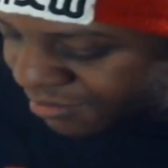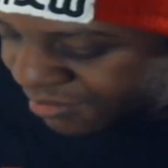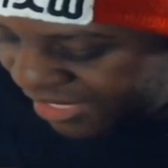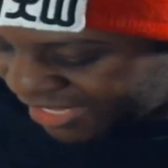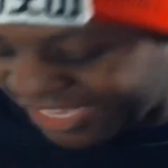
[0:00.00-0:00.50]

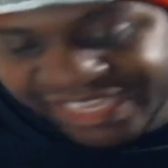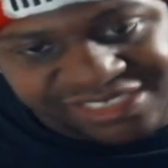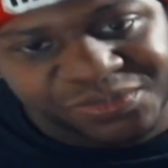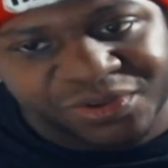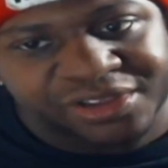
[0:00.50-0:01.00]
He
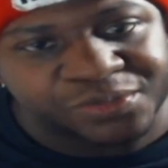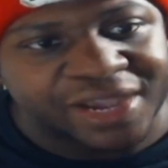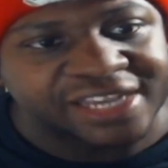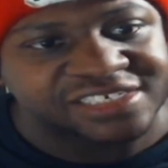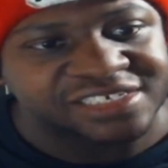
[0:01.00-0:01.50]
is the one who
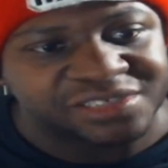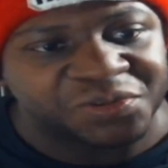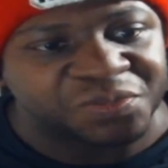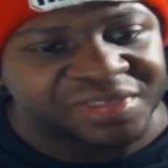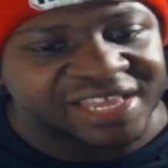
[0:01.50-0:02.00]
actually
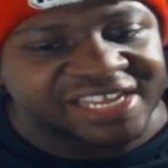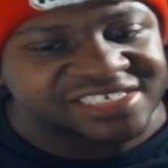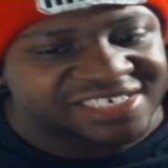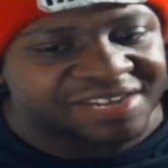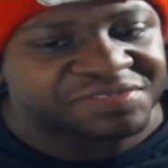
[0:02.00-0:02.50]
told me that I
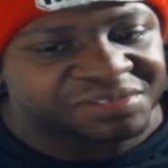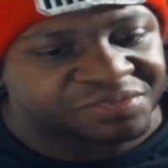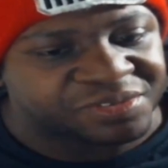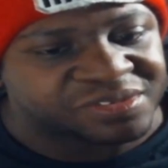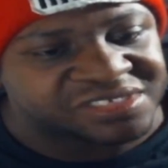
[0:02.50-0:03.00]
should definitely
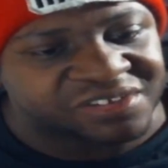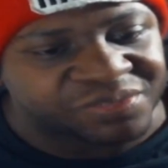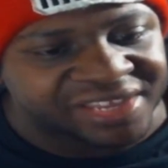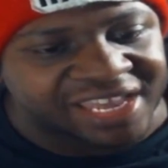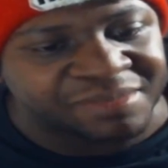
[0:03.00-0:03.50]
review this stuff
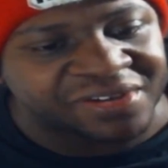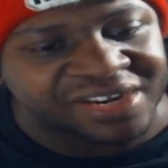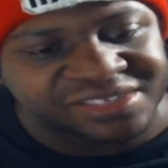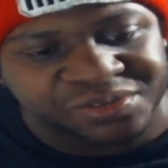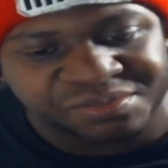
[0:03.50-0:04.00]
when it came out,
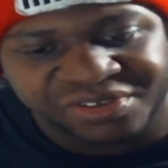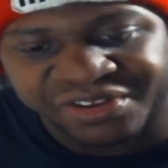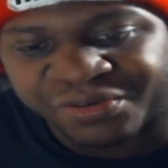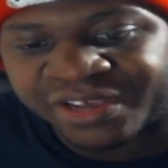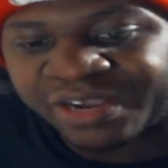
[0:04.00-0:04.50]
and I told him, you
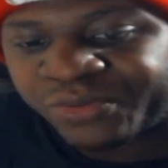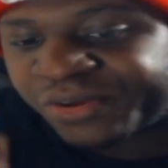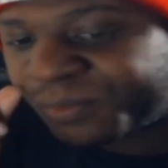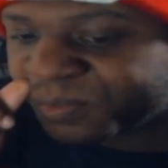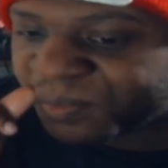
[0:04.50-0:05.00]
know what, I
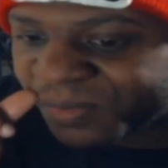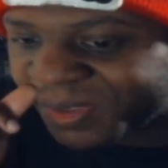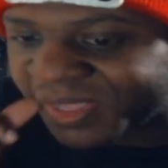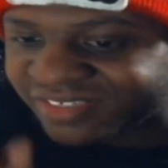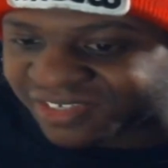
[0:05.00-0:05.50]
will.
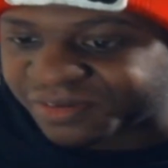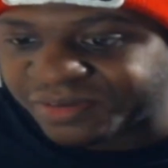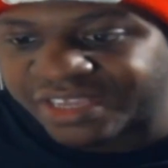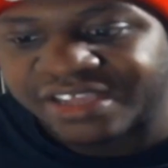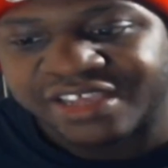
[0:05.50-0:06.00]
So,
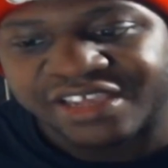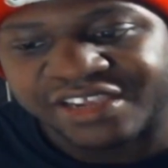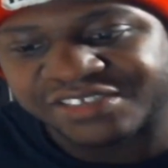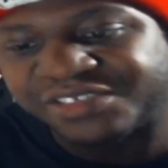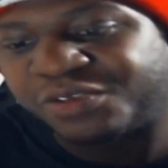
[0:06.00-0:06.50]

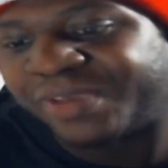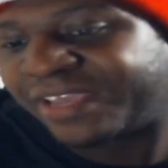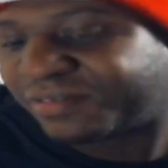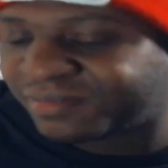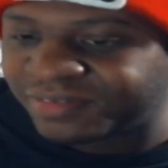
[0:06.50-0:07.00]
here's to you,
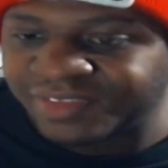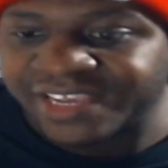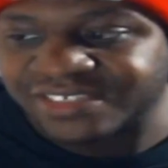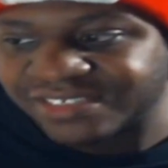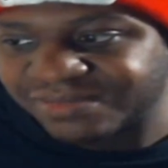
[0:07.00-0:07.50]
mate.
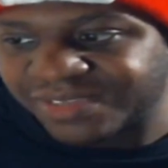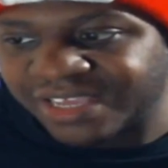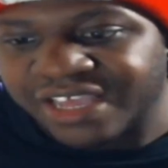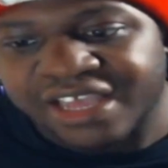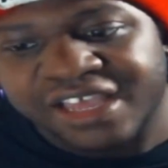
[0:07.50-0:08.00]
Thanks.
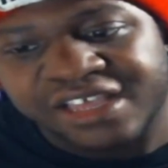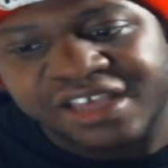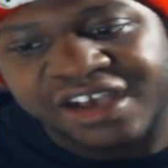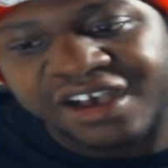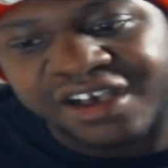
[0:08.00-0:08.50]

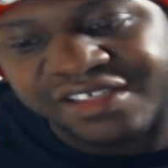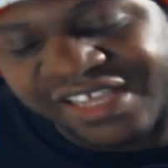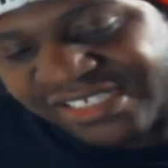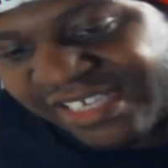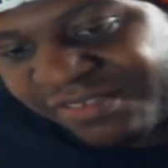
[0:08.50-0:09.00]

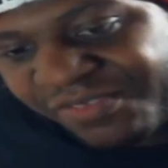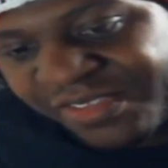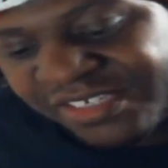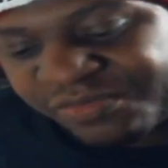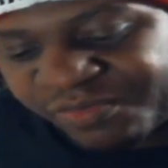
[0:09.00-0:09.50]
That's it for
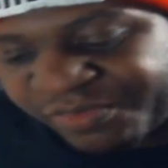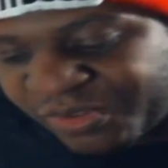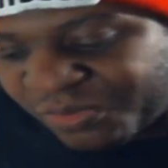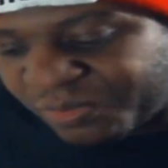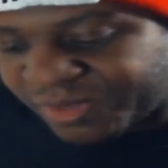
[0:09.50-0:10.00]
this
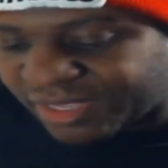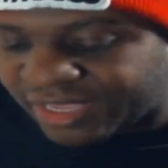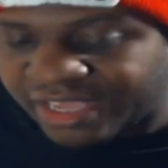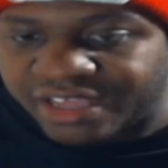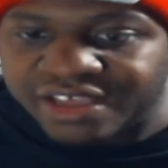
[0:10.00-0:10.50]
review.
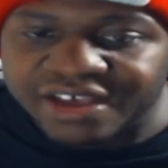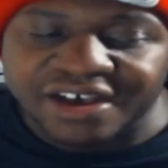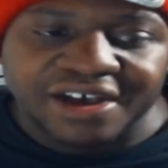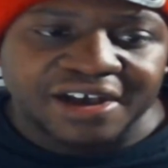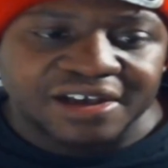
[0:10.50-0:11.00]

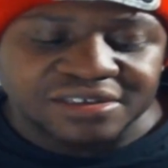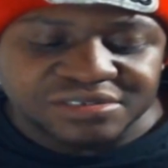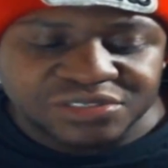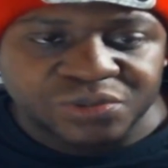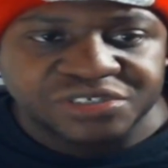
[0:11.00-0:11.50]

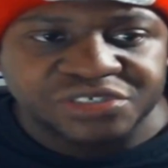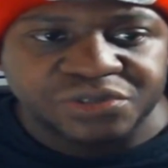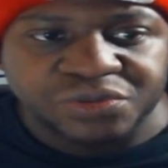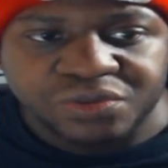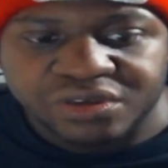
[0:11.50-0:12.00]
Source
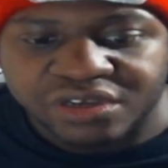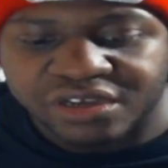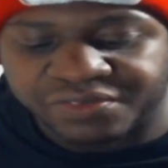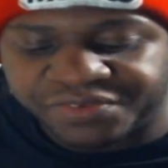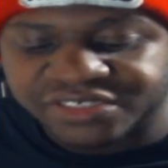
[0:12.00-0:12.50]
you
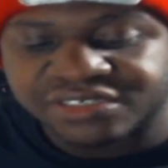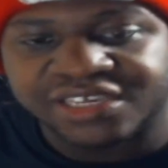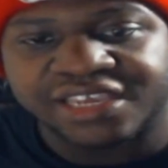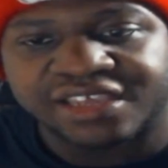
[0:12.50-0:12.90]
officially